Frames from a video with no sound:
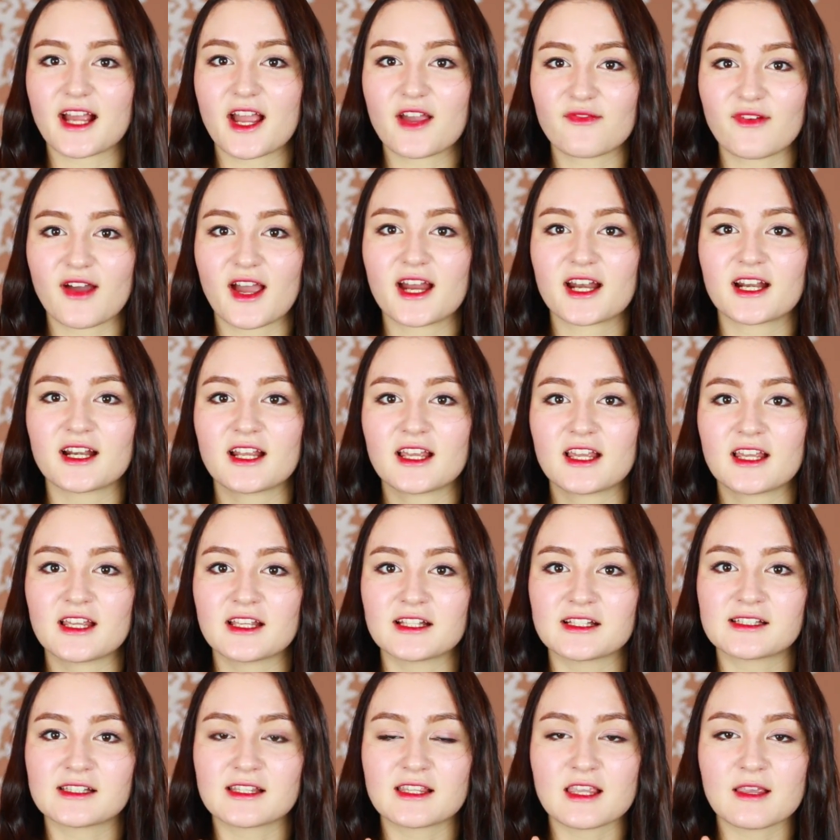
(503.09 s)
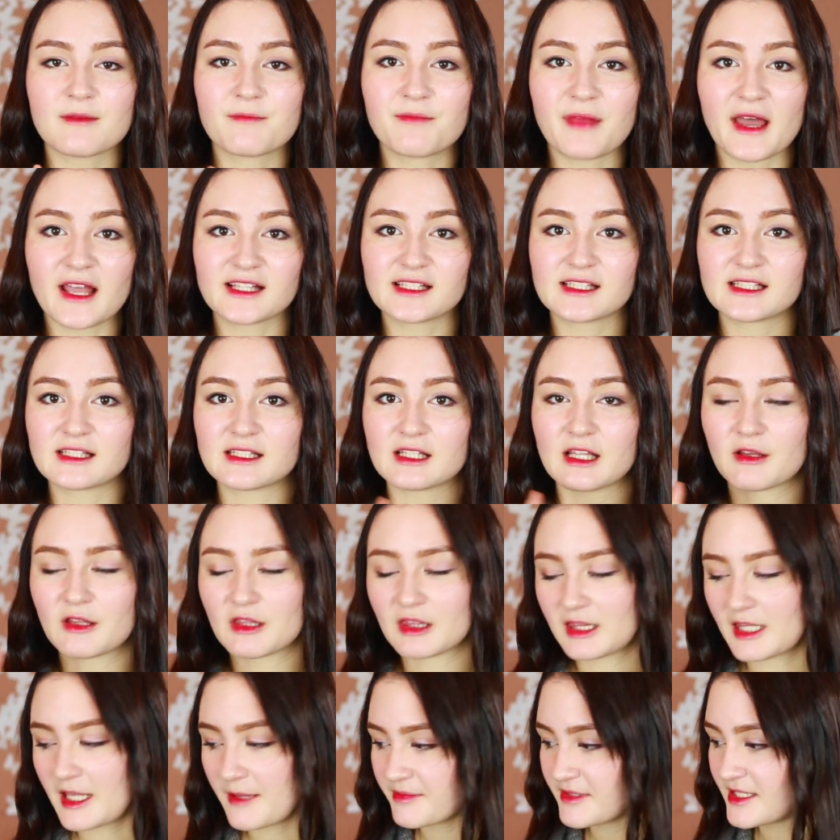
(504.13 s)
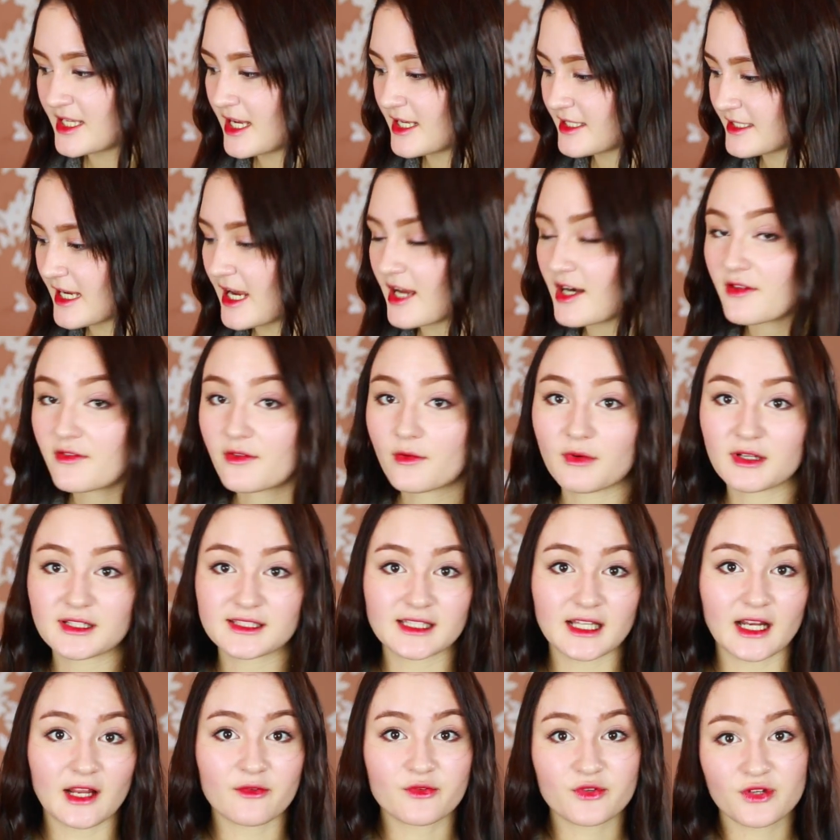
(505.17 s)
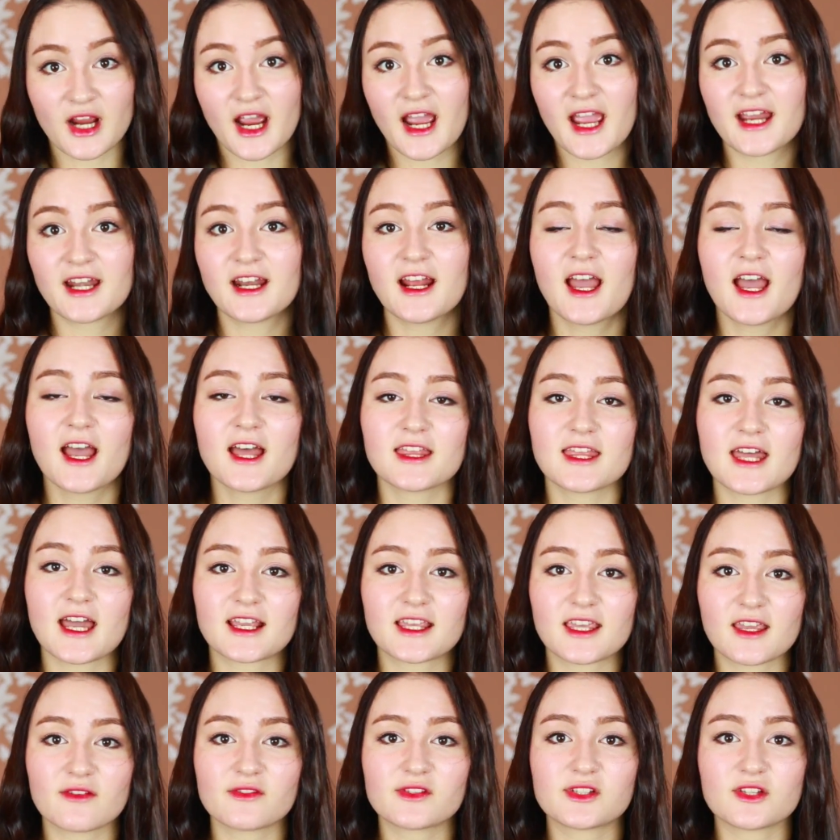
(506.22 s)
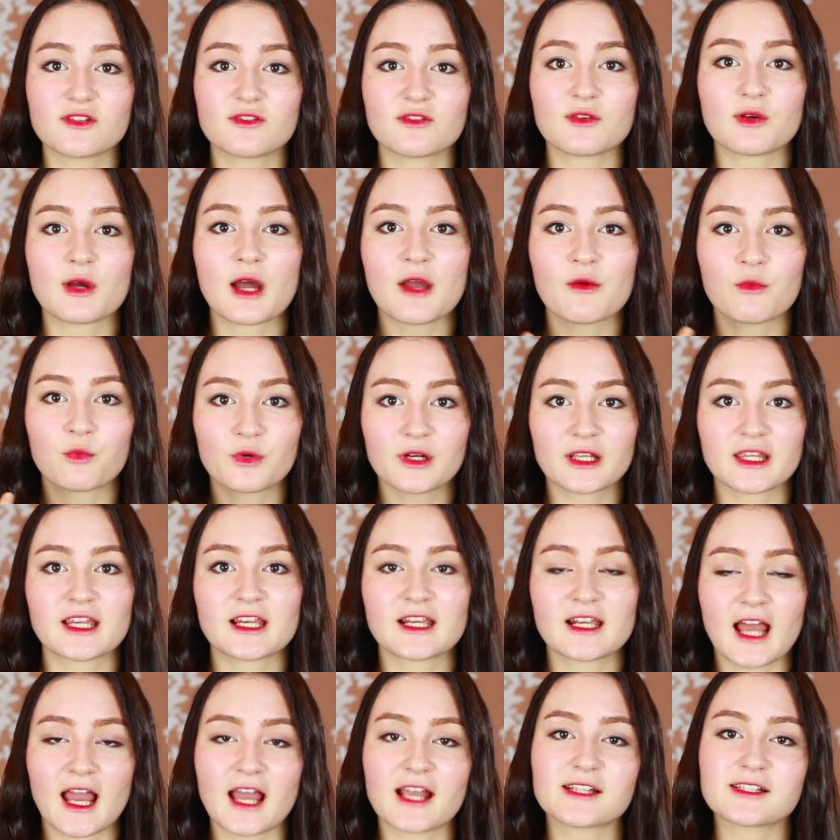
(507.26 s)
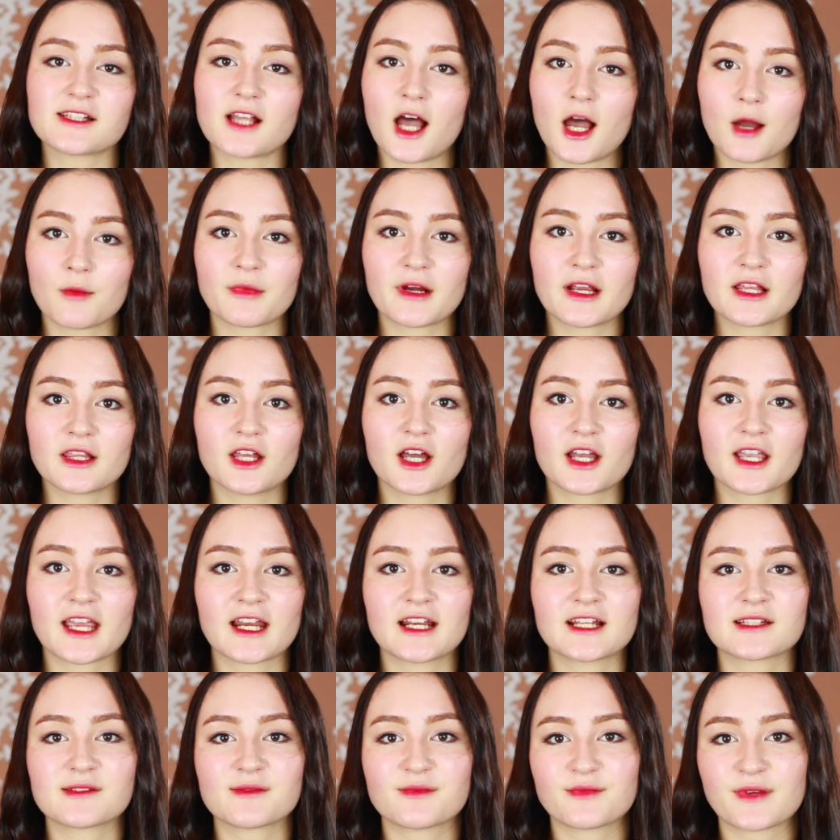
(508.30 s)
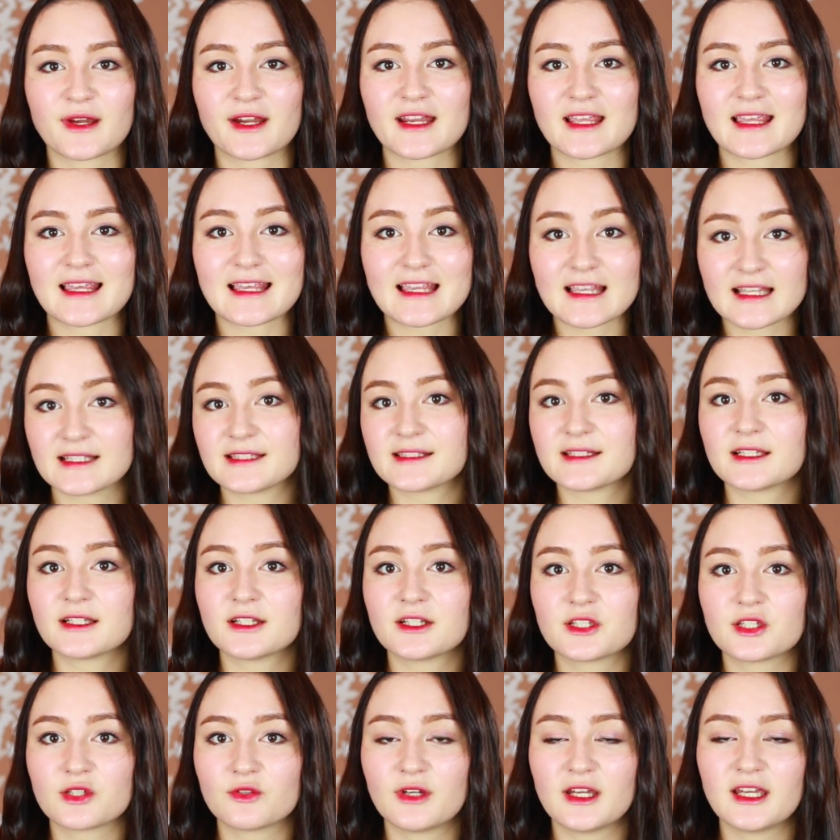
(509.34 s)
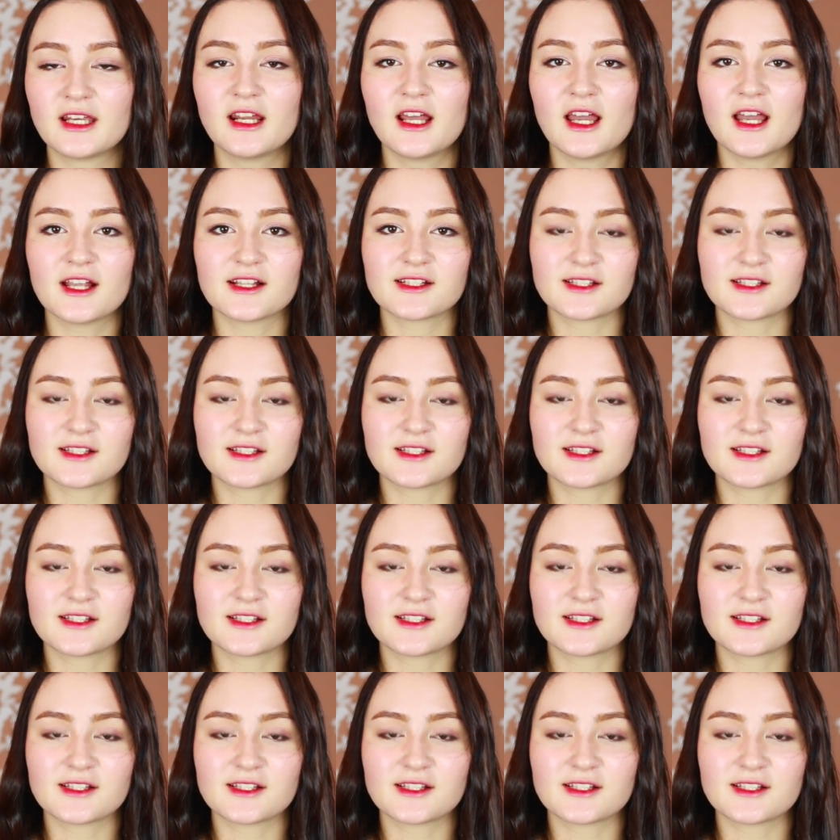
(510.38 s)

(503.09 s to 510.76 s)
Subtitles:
I find, is the best lip tint out of the ones that I've tried that gives you a really nice ombre look, and it's very easy to do it.